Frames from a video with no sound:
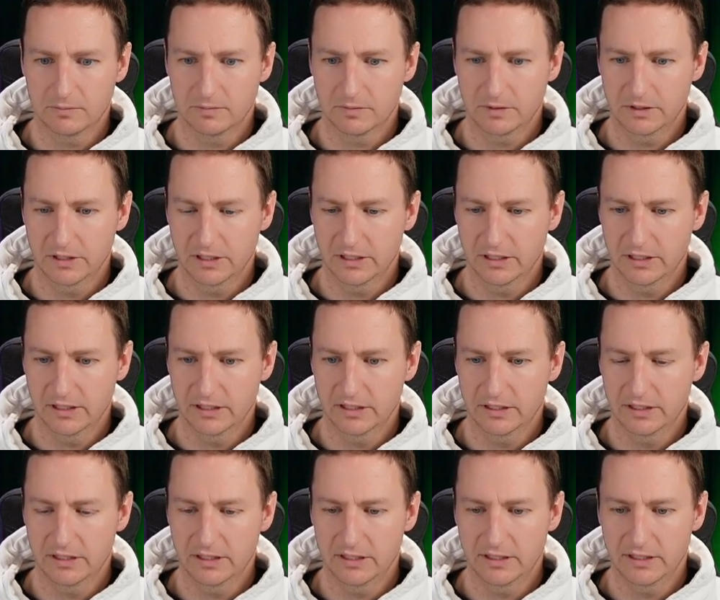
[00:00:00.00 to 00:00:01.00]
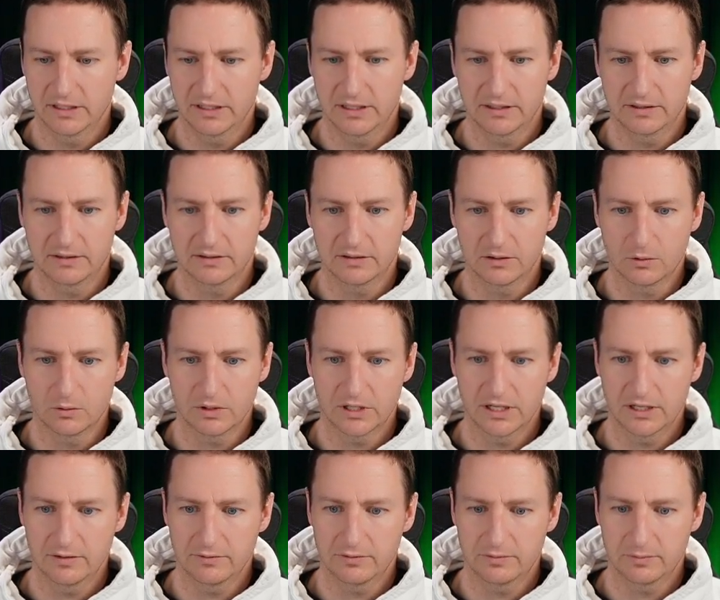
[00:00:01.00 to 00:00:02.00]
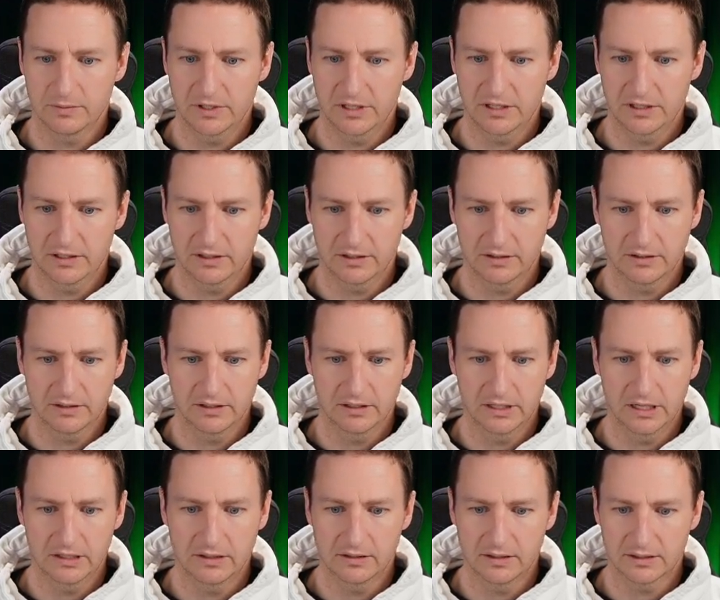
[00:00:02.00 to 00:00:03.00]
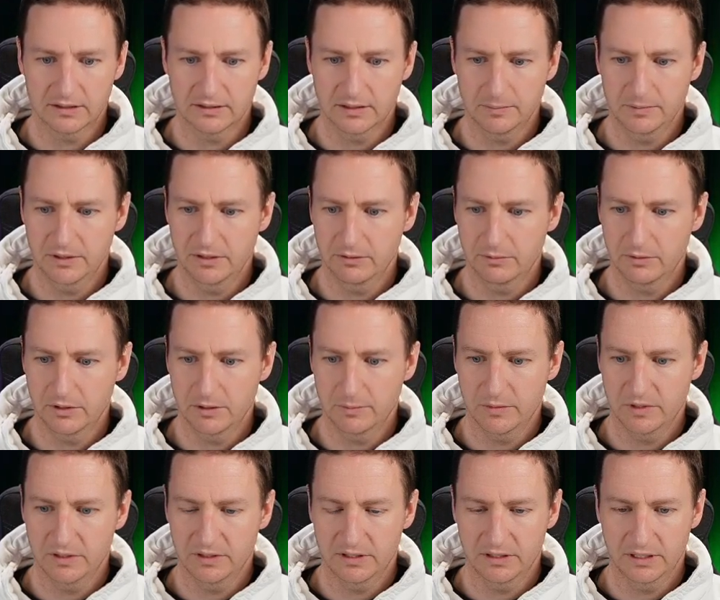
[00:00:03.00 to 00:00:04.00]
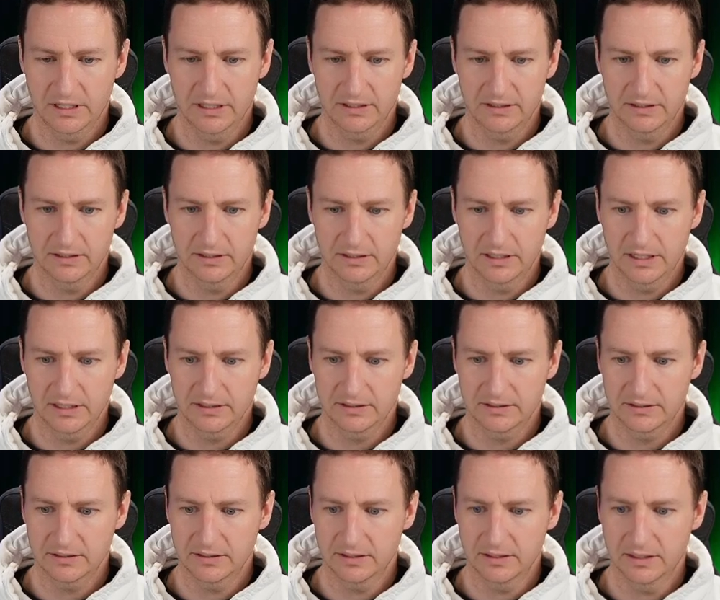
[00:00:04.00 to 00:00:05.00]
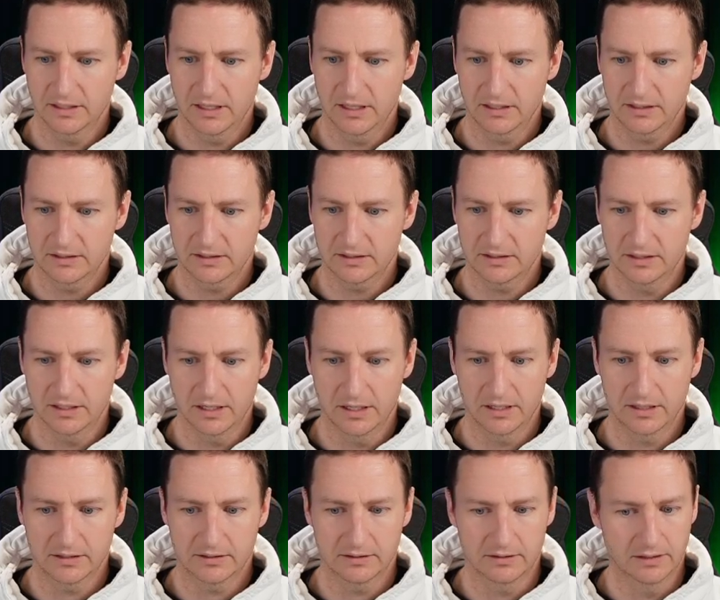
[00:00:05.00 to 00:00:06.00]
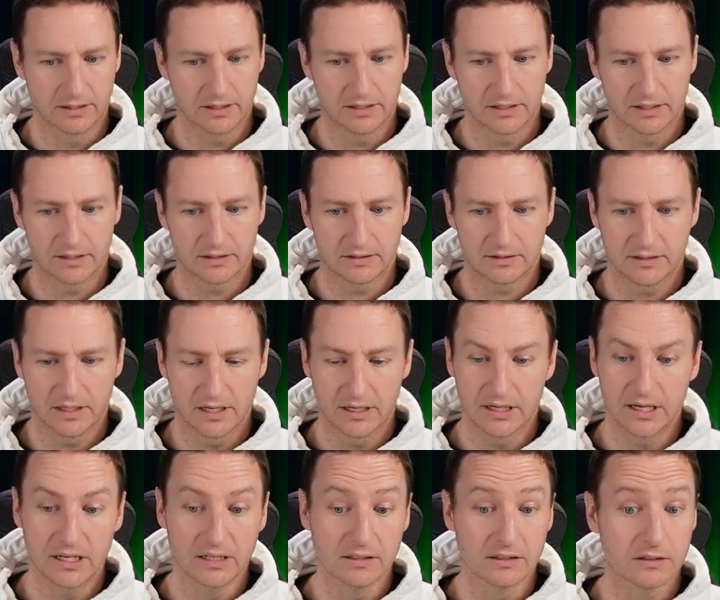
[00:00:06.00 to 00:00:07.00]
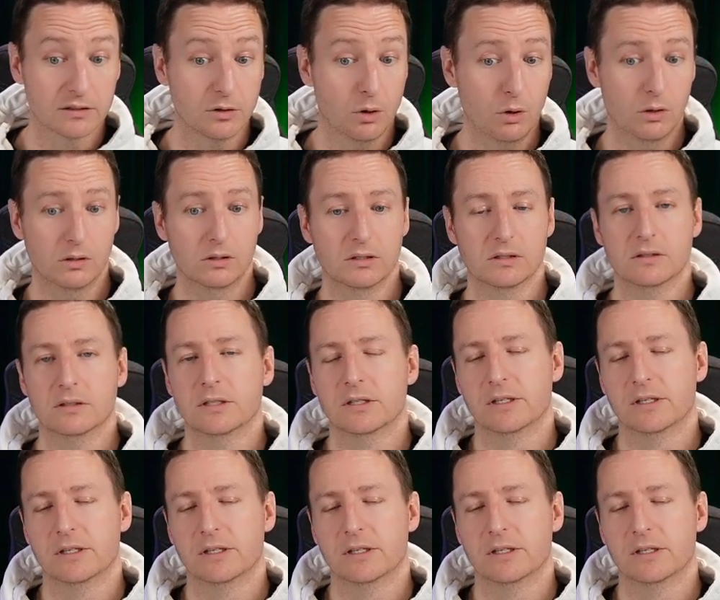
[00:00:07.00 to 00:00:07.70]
and this is okay for me. I'll accept the agreement, hit next, next, next, next, and install.